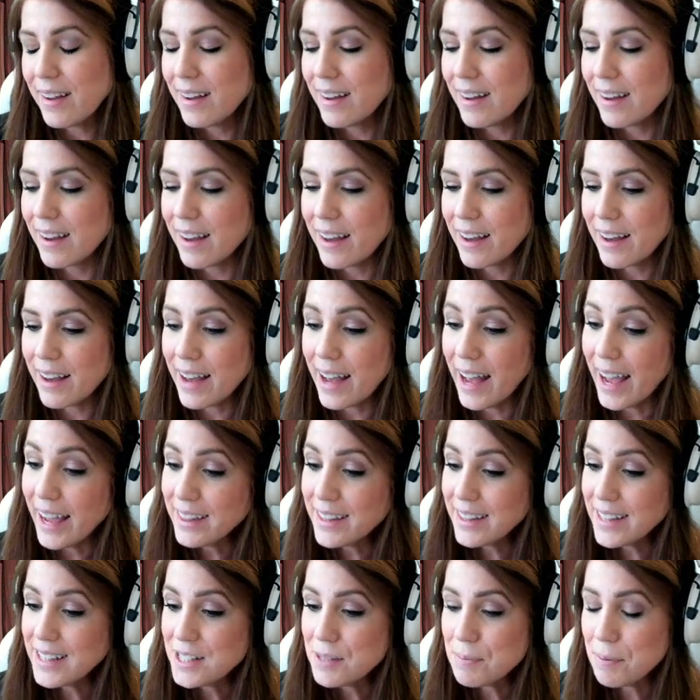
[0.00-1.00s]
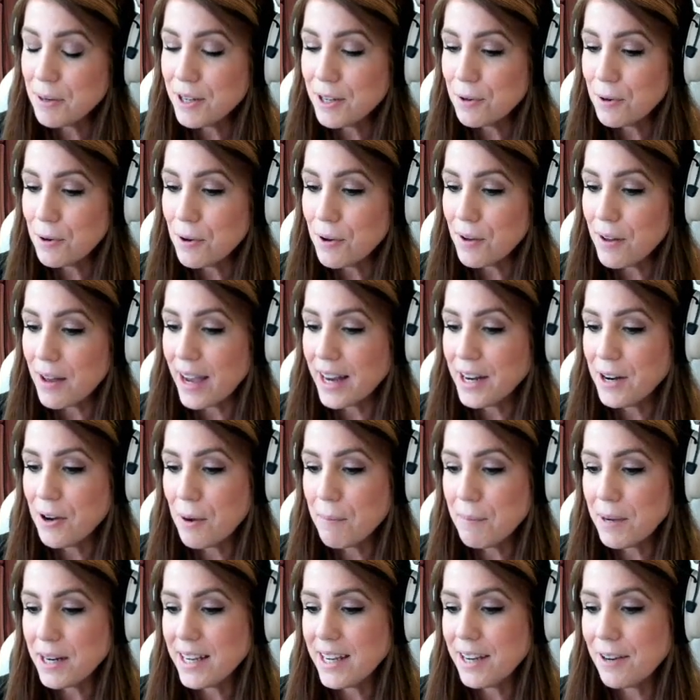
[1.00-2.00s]
Uh, I think it's pretty cool. I know
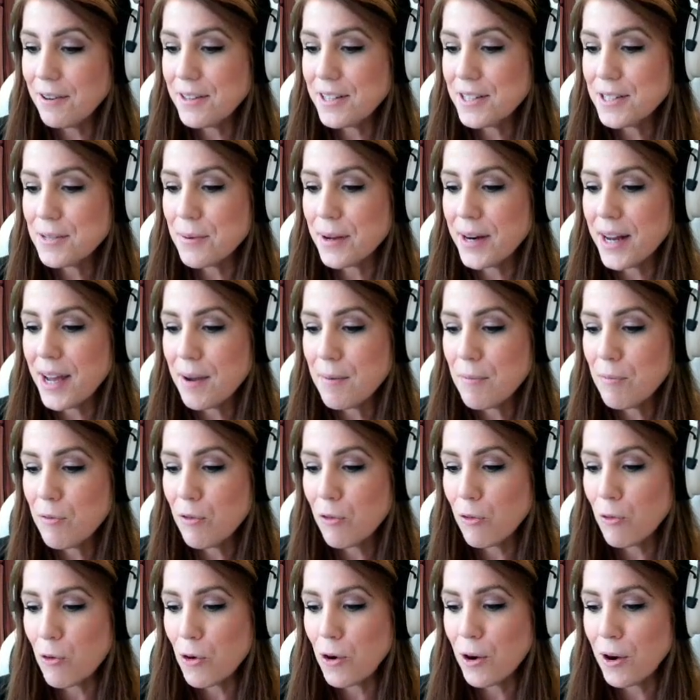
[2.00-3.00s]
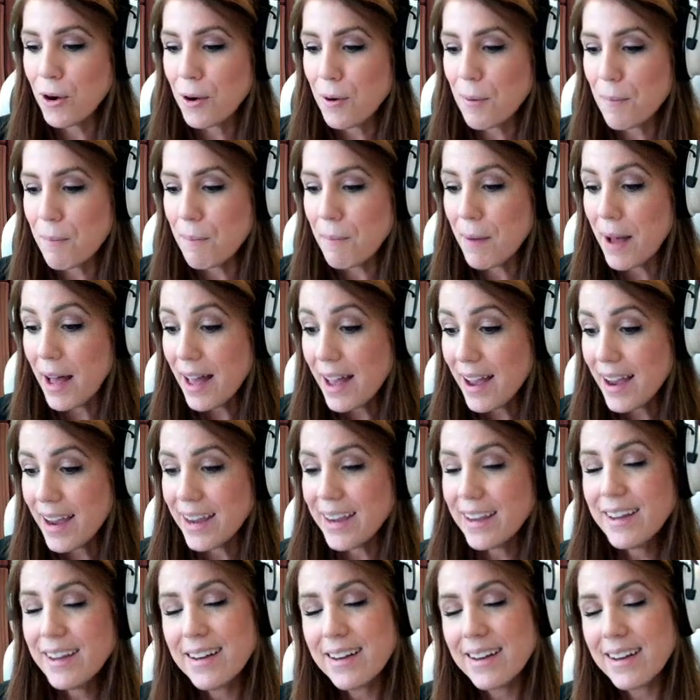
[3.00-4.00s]
I'm going to gear this one up for
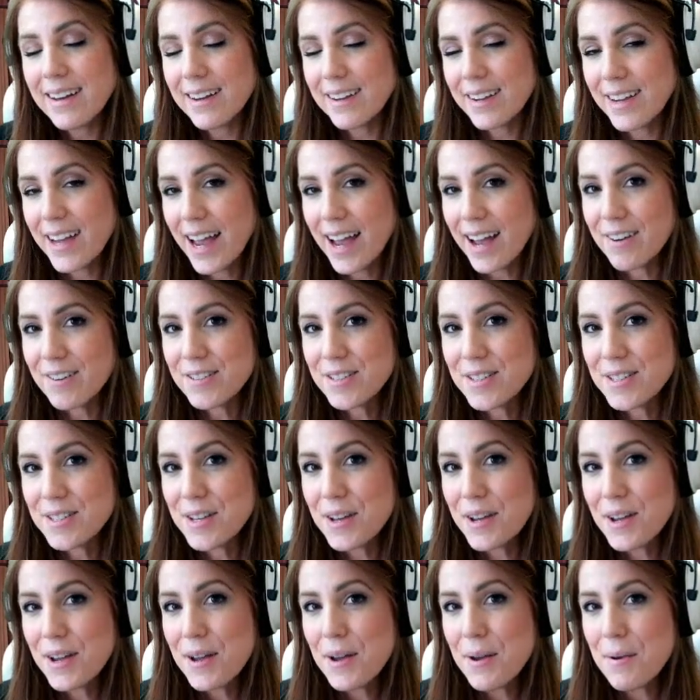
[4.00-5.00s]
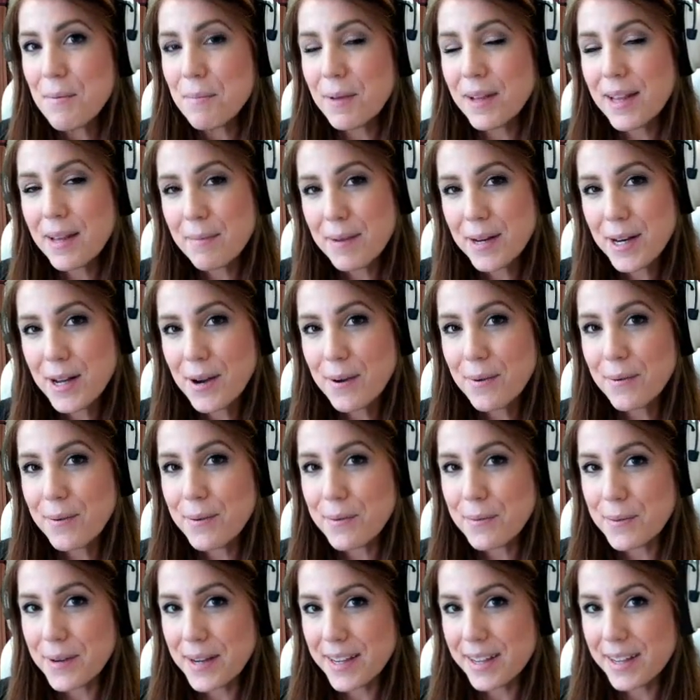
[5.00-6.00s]
my accounts, but let me know
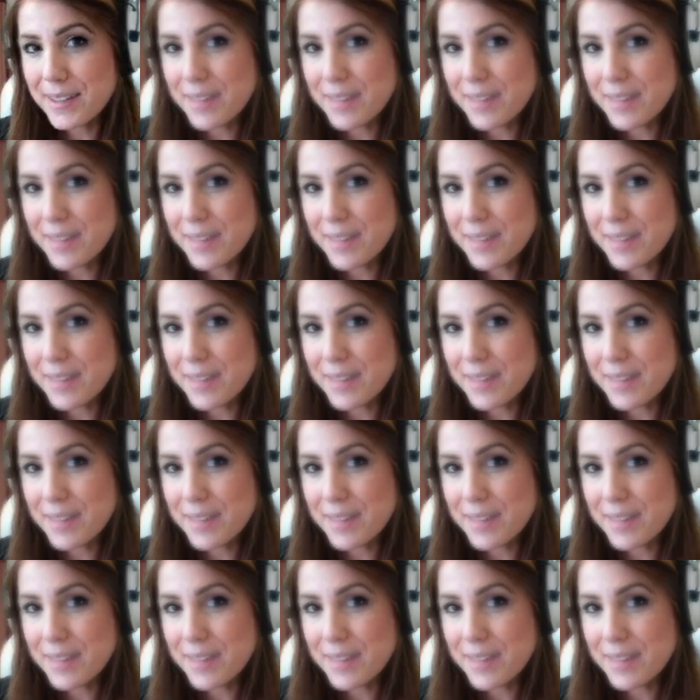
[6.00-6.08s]
what you